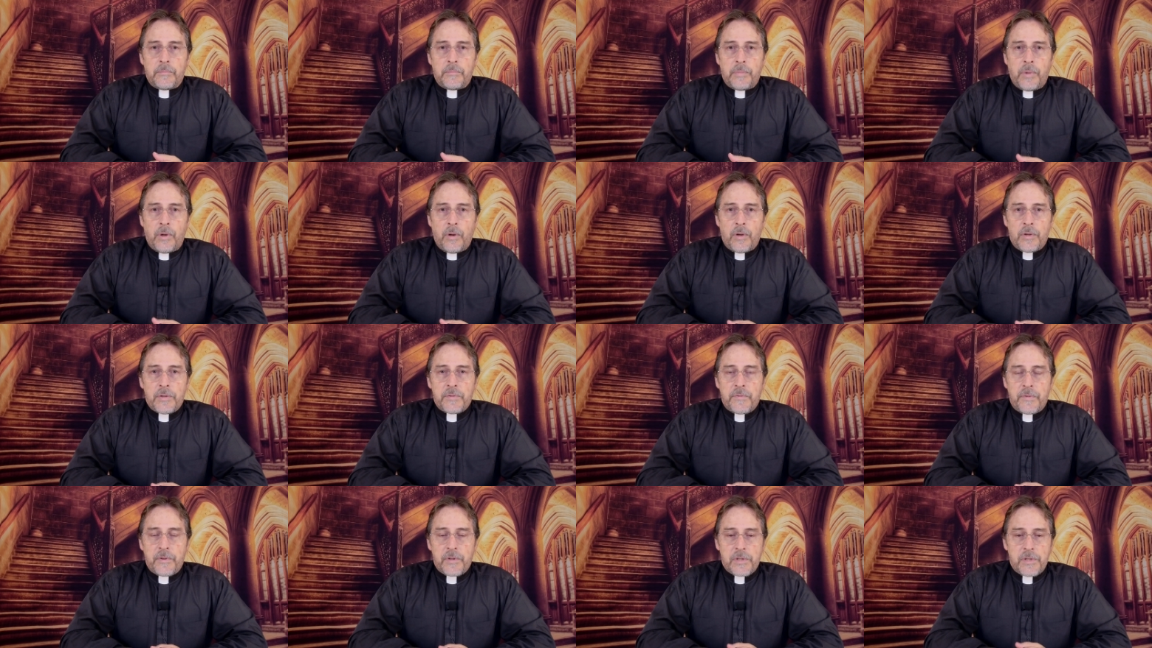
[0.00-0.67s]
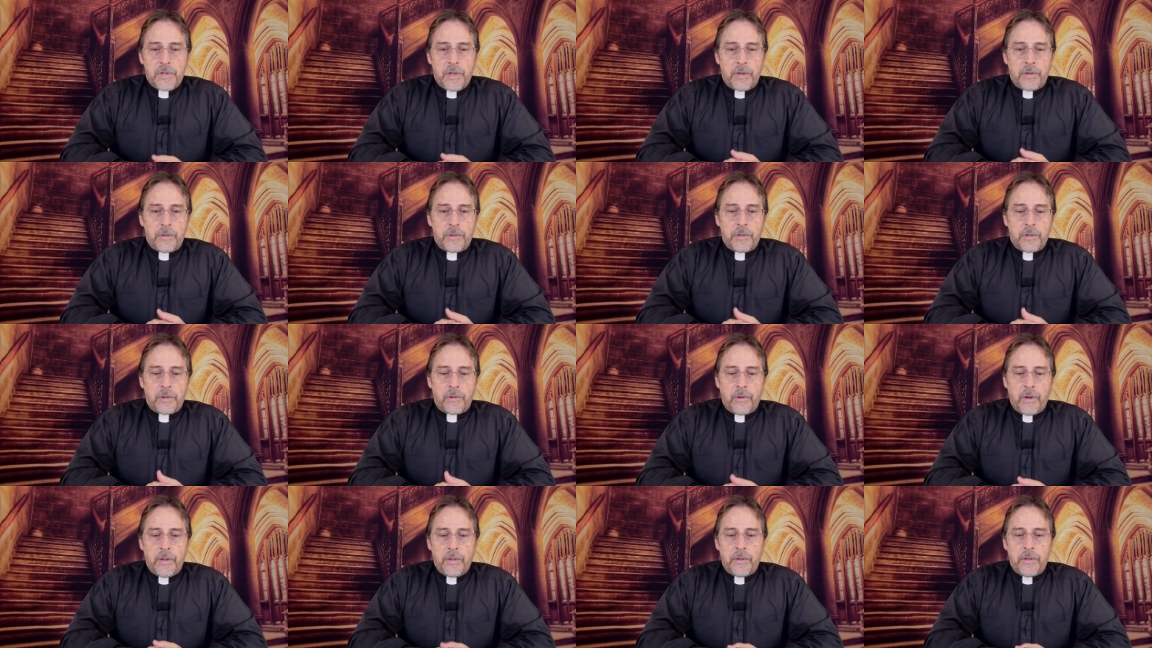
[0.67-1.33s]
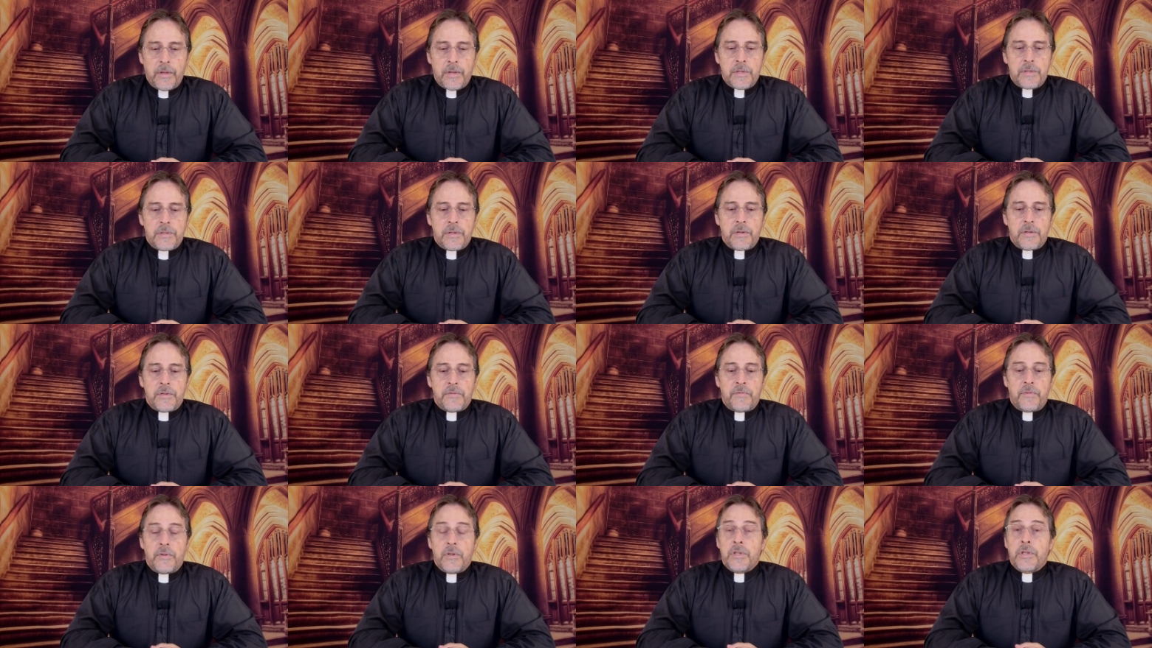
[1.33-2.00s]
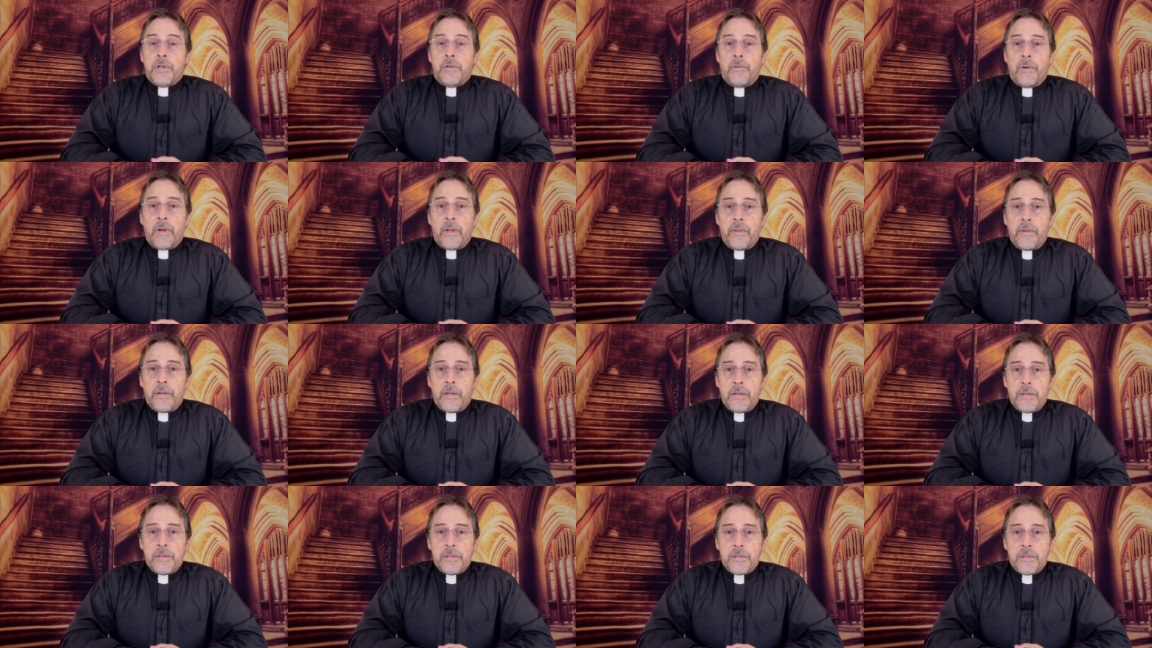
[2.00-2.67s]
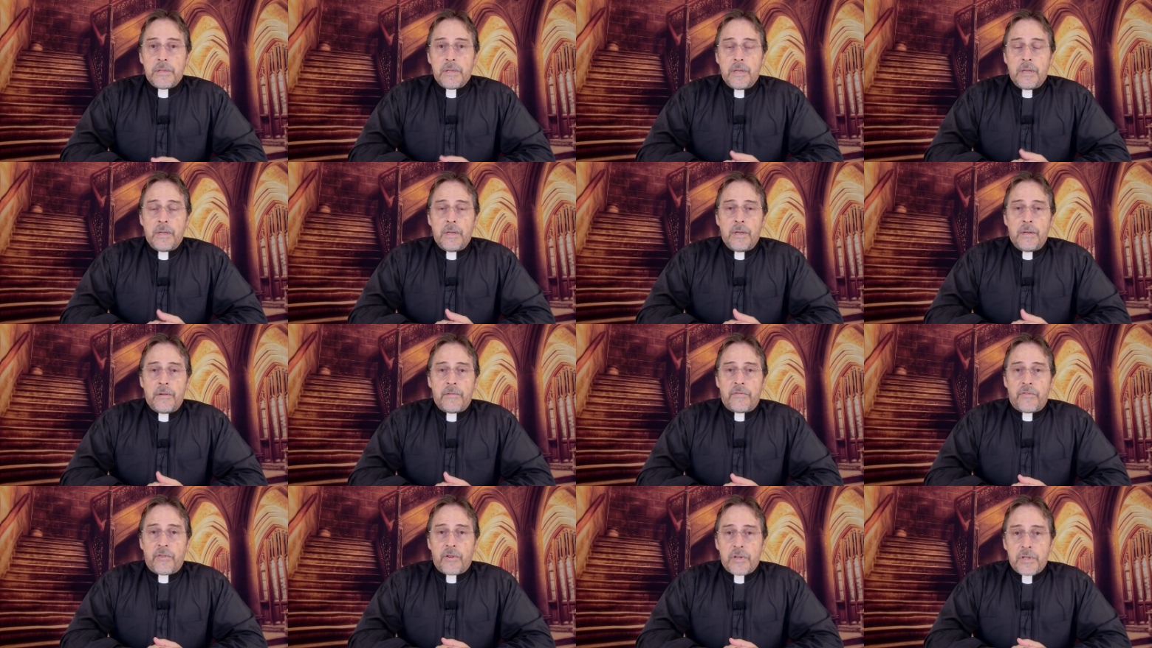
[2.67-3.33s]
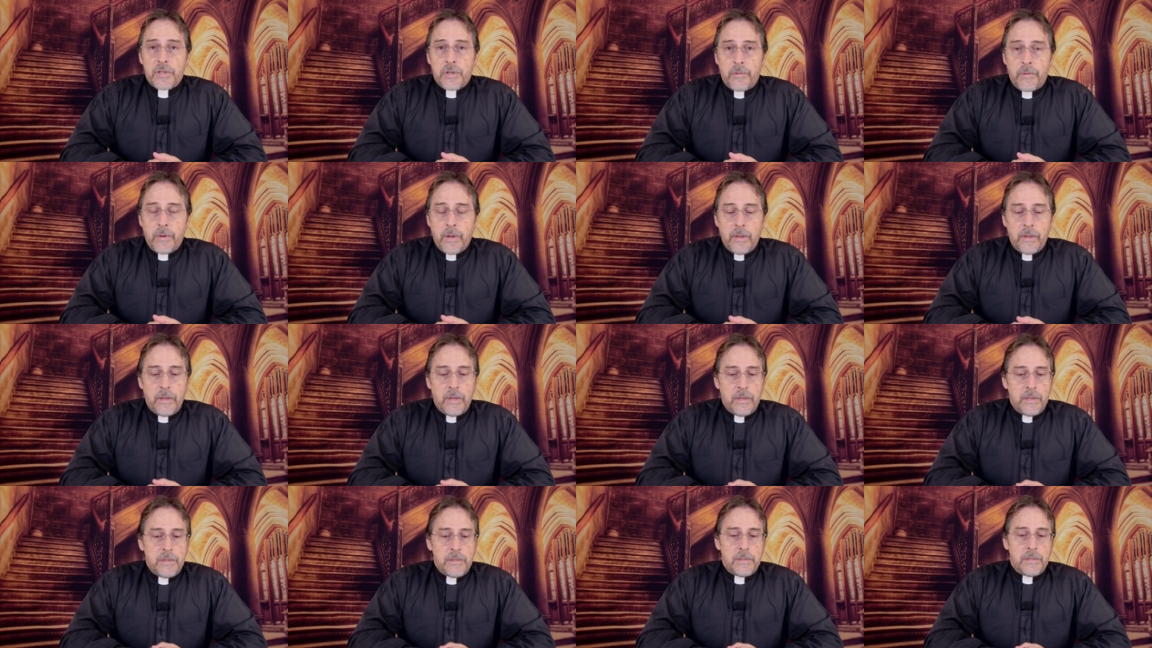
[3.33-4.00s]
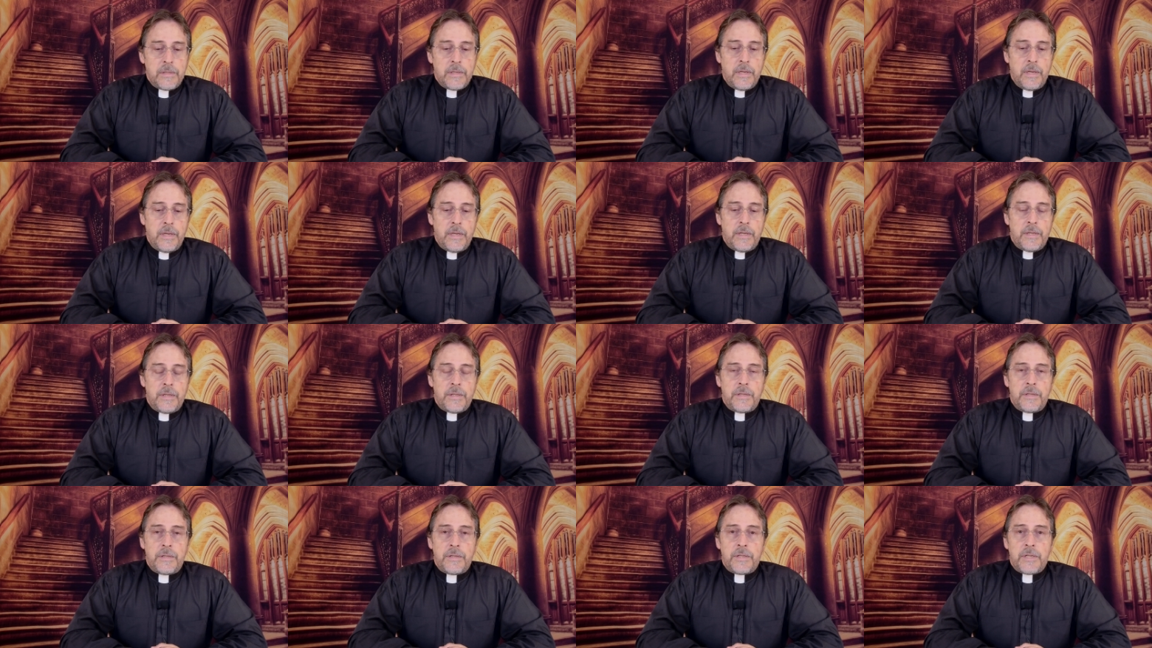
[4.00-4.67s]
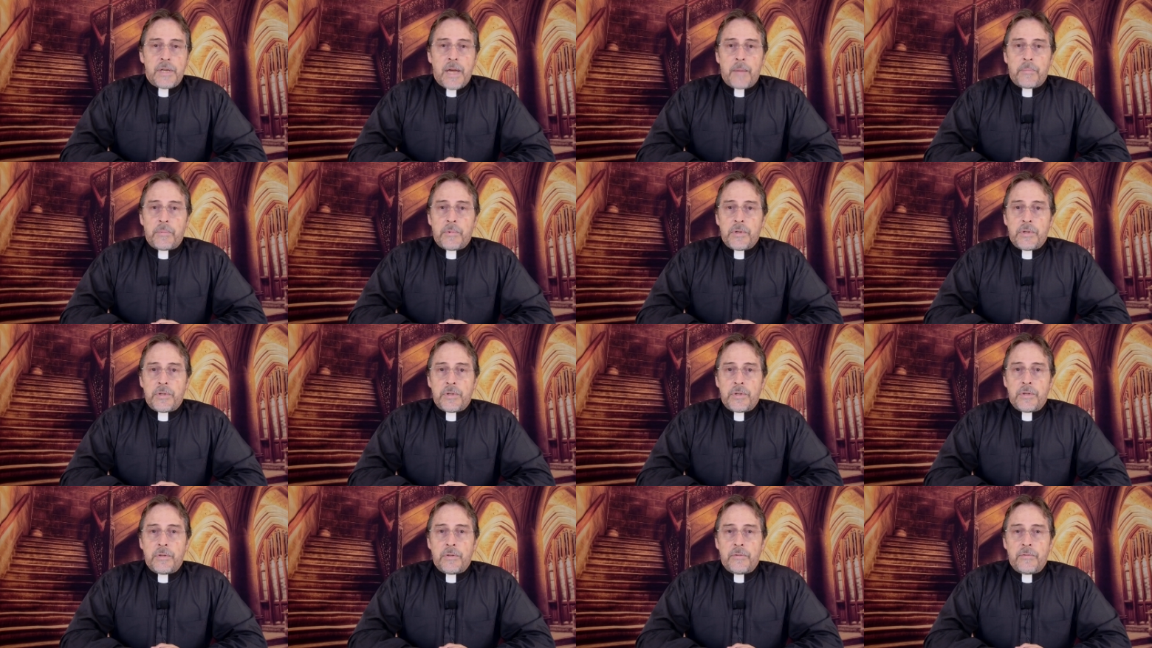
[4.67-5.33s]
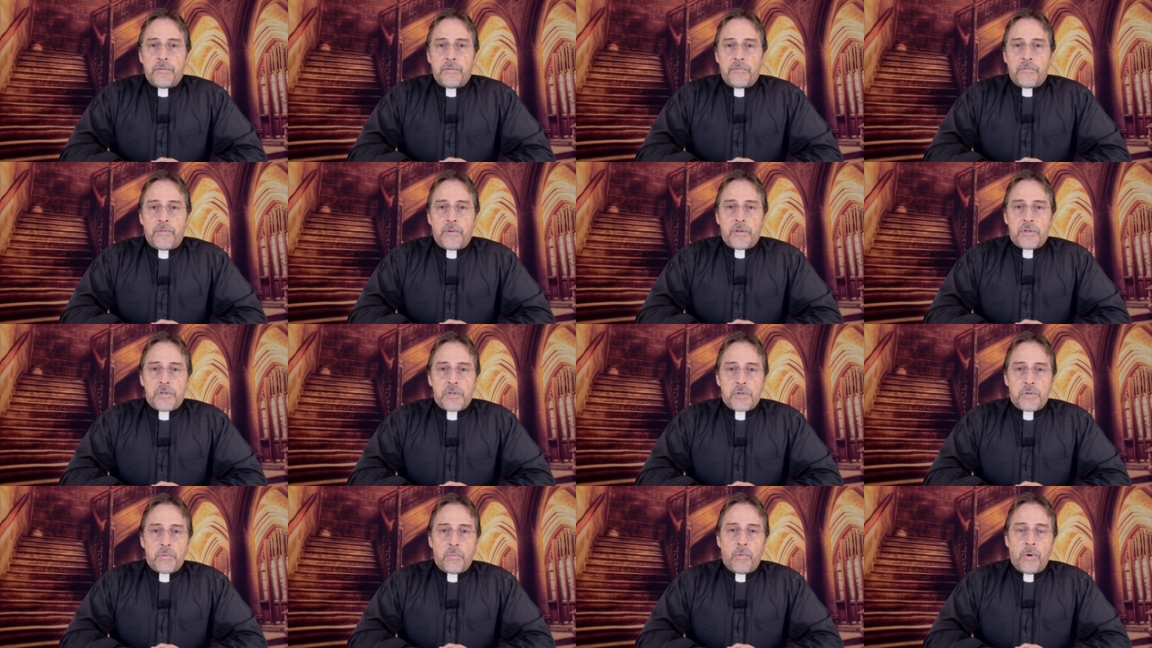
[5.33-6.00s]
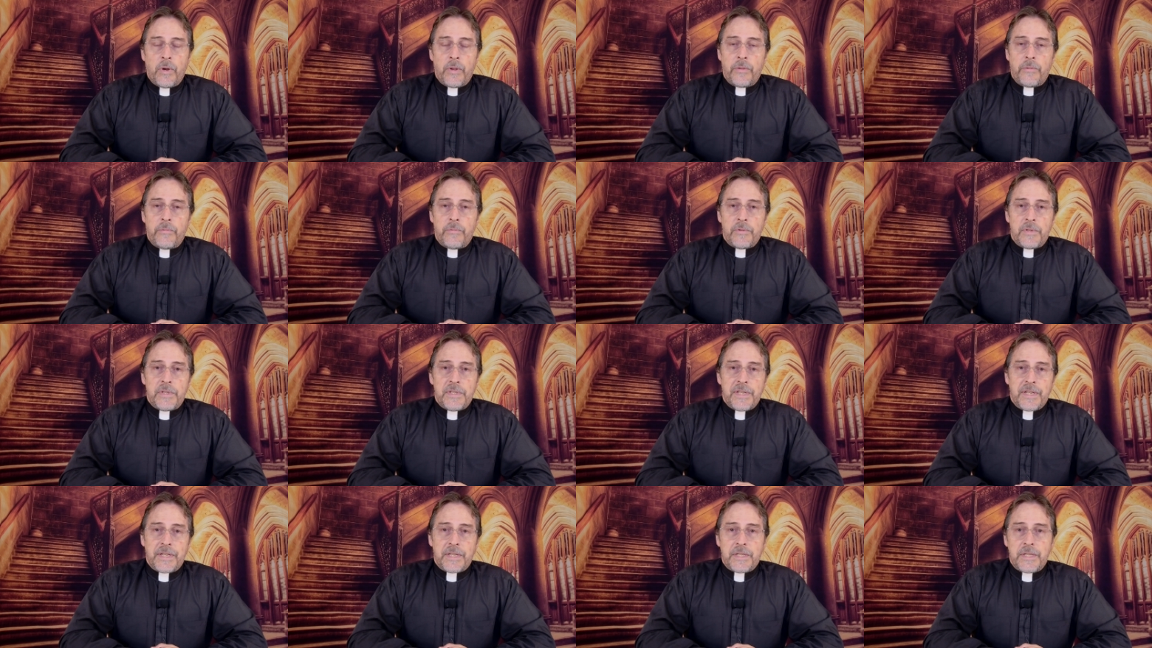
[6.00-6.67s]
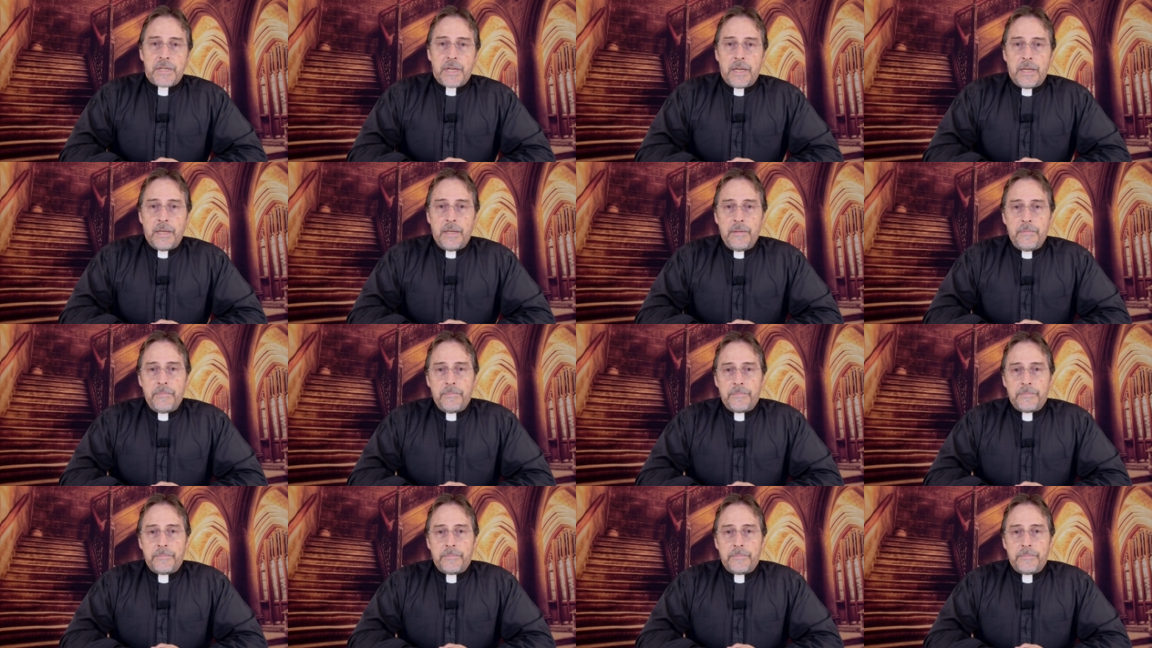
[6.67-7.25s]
Paul's first letter to Corinthians. So it's 1 Corinthians, 1 Corinthians chapter 2, verses 1 through 16.